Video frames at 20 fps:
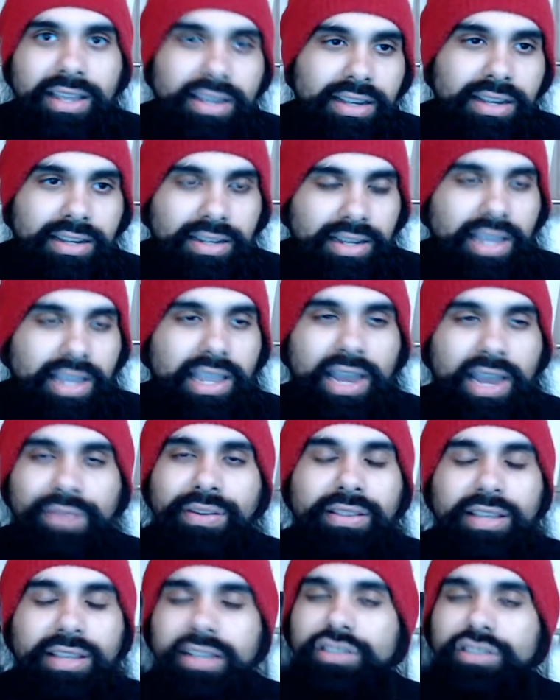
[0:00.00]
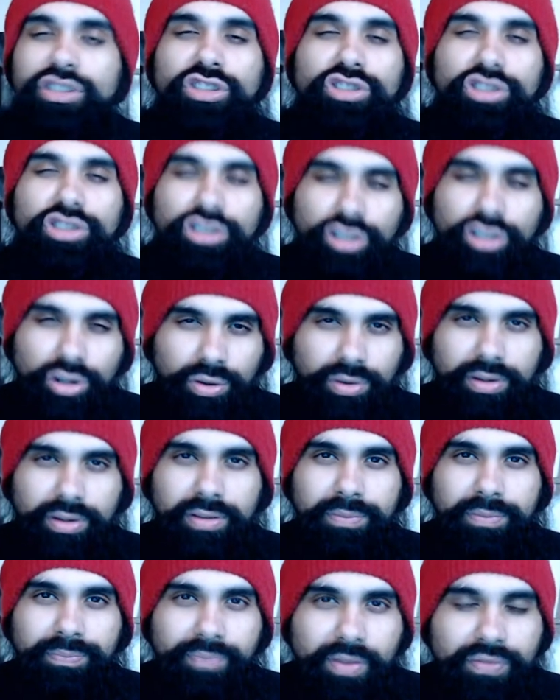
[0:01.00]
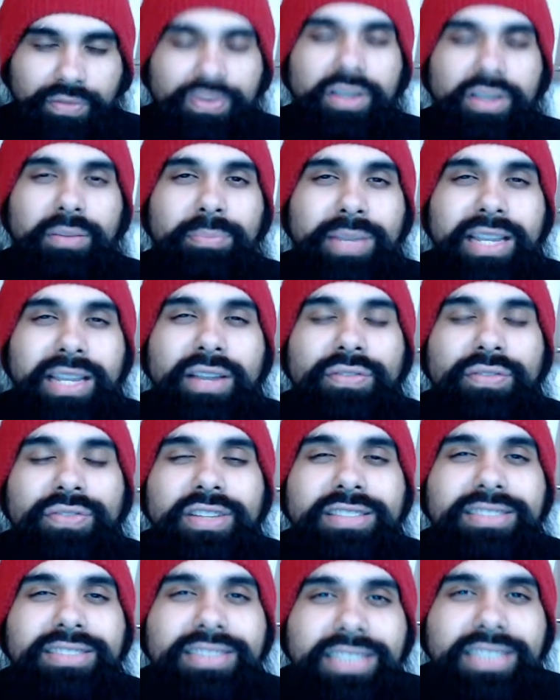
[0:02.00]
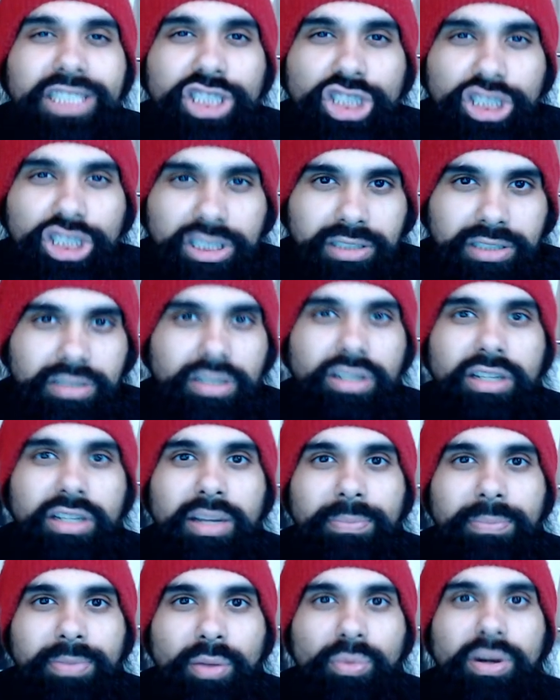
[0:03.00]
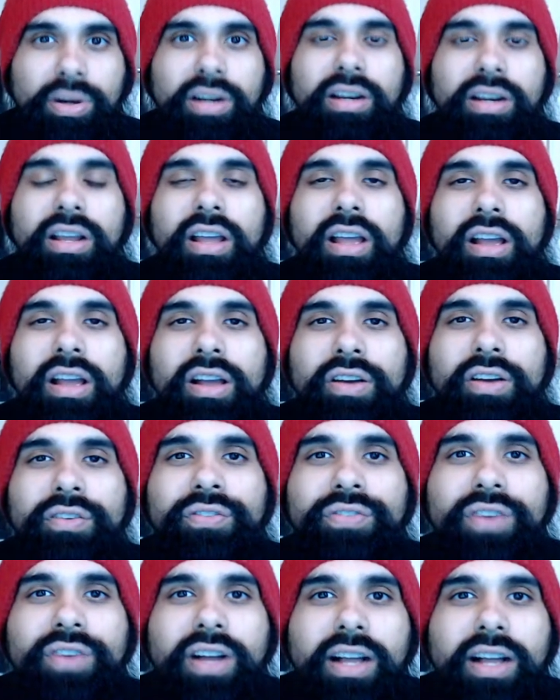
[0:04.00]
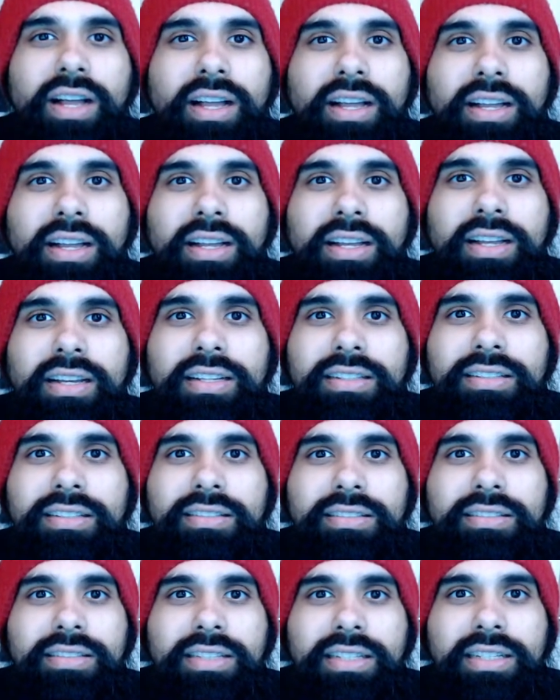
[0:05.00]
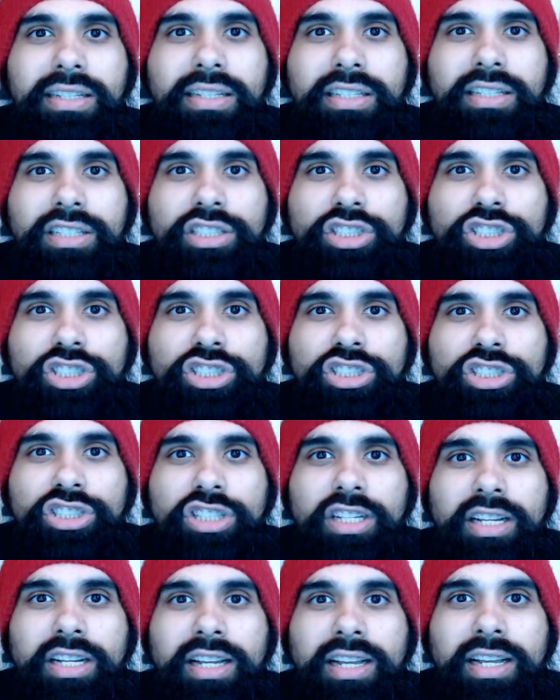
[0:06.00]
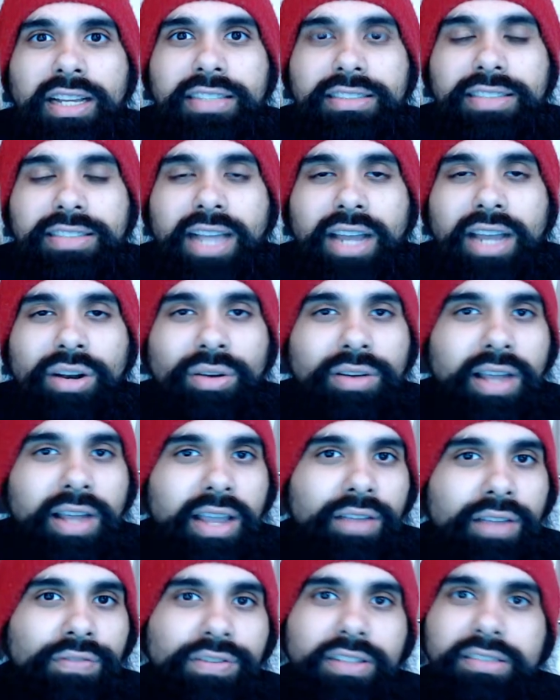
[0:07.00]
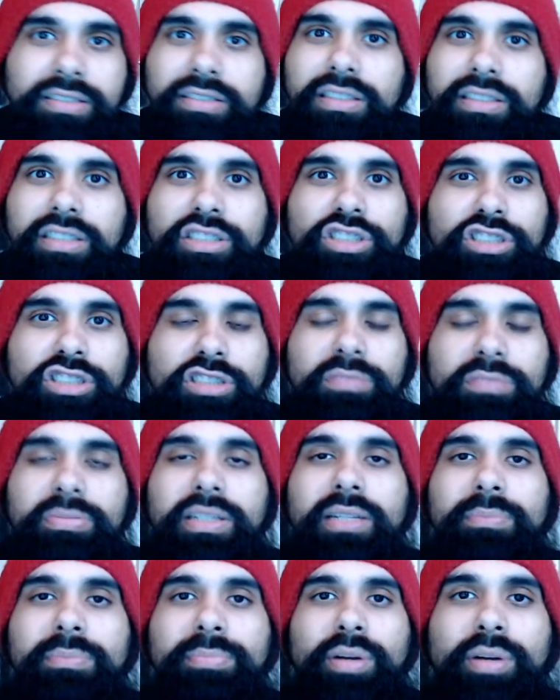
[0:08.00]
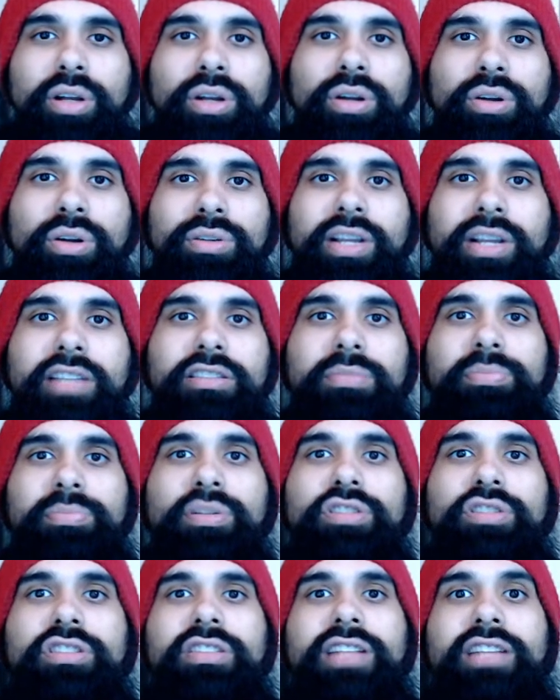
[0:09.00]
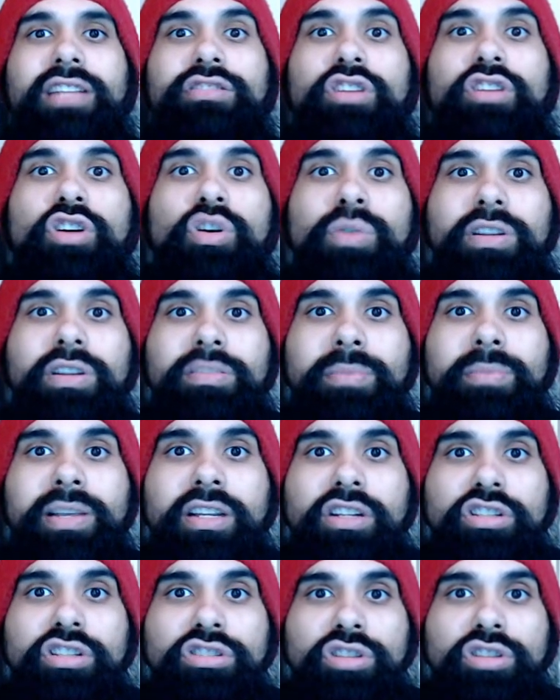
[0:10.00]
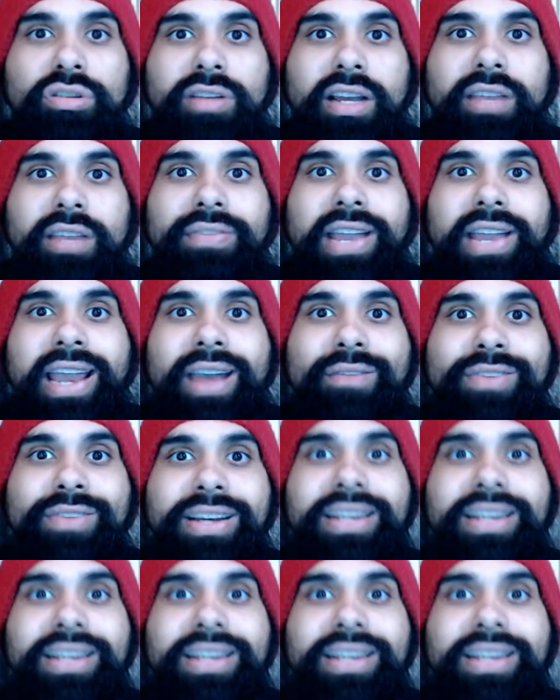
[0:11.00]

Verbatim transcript: Like, everything's a joke. F- being facetious. Look up the word fa. Facetious. I don't like facetious people. That's the person that's always making a joke out of every